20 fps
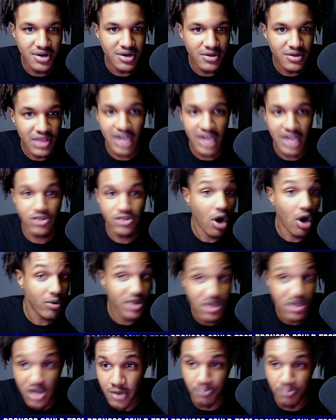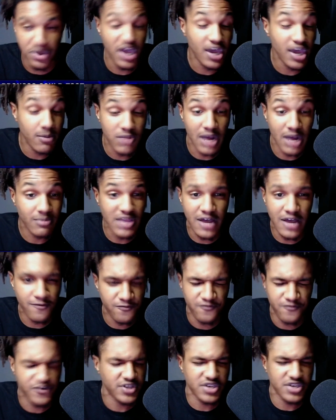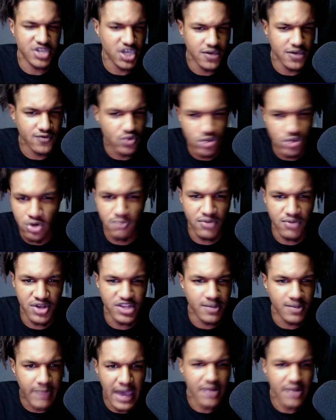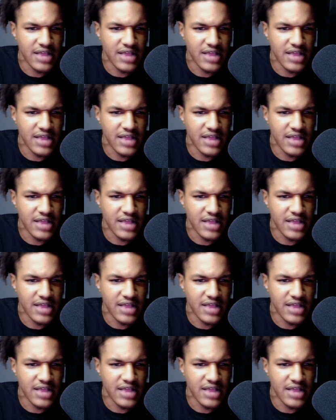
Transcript: Like, you already don't pay me. I'm not finna give you no money back.